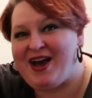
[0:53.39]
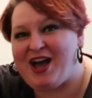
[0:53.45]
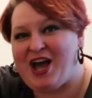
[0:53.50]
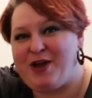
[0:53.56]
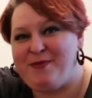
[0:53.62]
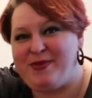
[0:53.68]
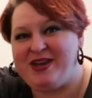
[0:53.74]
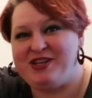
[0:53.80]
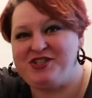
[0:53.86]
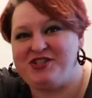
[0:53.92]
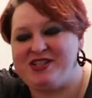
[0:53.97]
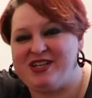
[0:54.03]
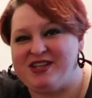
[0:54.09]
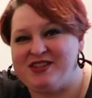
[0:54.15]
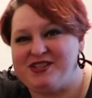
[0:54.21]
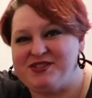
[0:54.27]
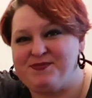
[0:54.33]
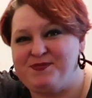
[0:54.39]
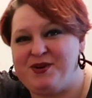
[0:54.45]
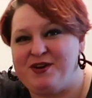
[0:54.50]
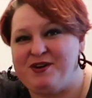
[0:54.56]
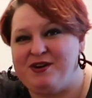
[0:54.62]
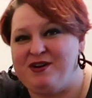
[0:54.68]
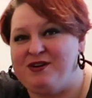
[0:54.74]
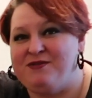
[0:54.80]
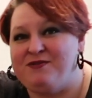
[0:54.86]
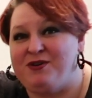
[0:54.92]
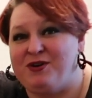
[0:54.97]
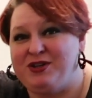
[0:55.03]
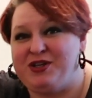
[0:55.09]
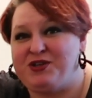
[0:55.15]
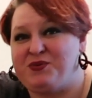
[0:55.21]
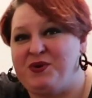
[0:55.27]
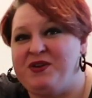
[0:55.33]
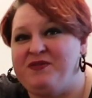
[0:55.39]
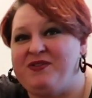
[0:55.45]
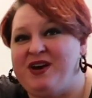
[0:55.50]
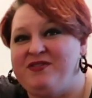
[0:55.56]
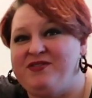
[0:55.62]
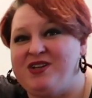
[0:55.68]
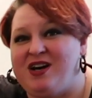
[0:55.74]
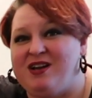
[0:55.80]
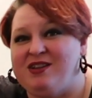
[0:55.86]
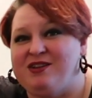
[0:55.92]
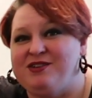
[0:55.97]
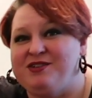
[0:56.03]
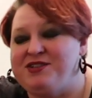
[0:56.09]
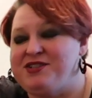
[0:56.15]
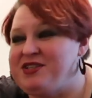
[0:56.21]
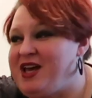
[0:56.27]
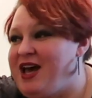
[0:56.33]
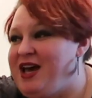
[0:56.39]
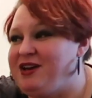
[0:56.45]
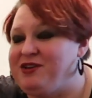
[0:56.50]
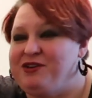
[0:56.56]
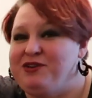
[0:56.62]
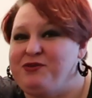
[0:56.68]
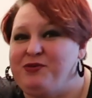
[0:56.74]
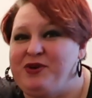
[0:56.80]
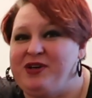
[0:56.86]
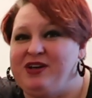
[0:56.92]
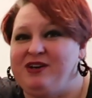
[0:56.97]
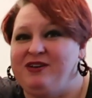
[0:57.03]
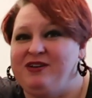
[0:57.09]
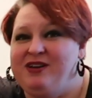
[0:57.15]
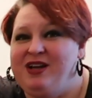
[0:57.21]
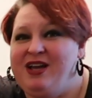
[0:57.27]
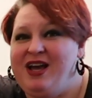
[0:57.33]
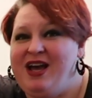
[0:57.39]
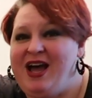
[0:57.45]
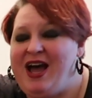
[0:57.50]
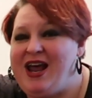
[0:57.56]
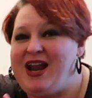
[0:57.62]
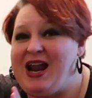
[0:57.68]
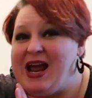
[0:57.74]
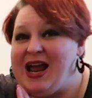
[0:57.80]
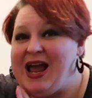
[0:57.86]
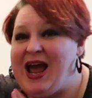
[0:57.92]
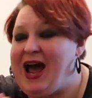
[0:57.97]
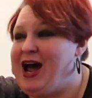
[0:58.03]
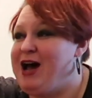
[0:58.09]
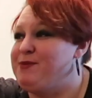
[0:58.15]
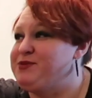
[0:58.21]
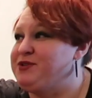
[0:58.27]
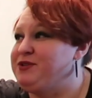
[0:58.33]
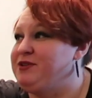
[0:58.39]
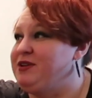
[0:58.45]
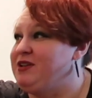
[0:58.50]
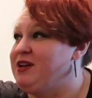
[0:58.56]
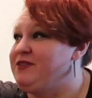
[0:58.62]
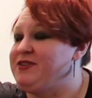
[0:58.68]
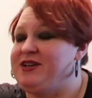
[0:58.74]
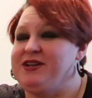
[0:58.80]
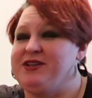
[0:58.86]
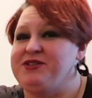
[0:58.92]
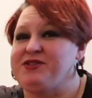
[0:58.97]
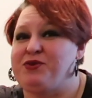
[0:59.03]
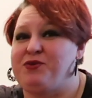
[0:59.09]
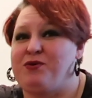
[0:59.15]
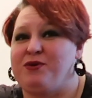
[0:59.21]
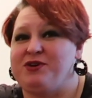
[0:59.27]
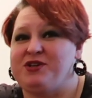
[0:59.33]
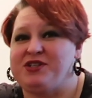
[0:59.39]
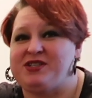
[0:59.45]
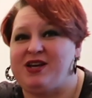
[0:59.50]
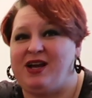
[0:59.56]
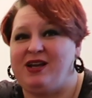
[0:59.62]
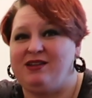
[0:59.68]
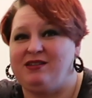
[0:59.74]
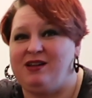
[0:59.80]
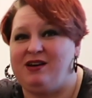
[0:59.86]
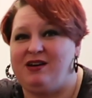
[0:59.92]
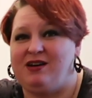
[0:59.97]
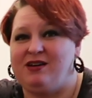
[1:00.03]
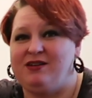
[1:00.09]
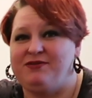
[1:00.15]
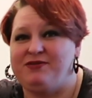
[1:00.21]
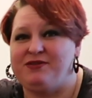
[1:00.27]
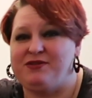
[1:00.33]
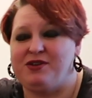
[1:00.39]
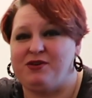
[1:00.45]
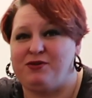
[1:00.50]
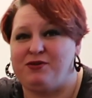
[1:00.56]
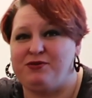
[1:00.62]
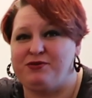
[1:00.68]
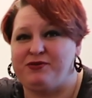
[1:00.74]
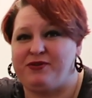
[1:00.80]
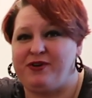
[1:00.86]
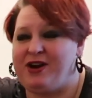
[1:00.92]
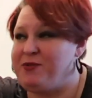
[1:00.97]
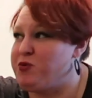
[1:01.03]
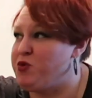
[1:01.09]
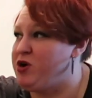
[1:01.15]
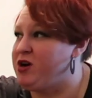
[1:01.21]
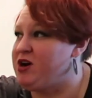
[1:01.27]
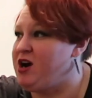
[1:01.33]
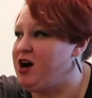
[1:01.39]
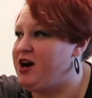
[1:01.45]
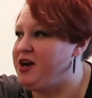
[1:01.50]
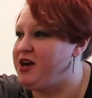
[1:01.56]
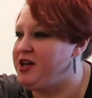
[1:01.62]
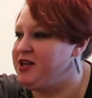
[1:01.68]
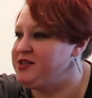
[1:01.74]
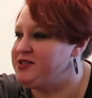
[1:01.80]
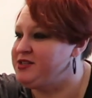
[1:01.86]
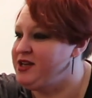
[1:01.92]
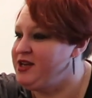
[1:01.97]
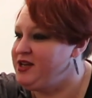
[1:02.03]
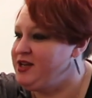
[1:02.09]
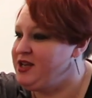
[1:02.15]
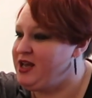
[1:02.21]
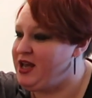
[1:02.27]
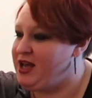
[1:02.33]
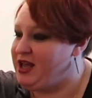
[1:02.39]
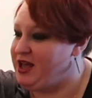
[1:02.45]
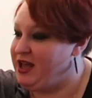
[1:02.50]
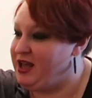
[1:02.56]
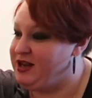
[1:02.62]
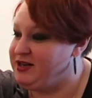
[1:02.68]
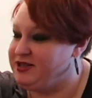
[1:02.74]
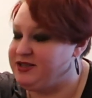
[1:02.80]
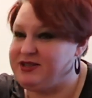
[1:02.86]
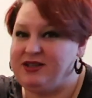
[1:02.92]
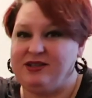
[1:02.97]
I managed to get this mirror for only $25 at Goodwill, and I absolutely love it. It's gorgeous. I love the gold framework on it, and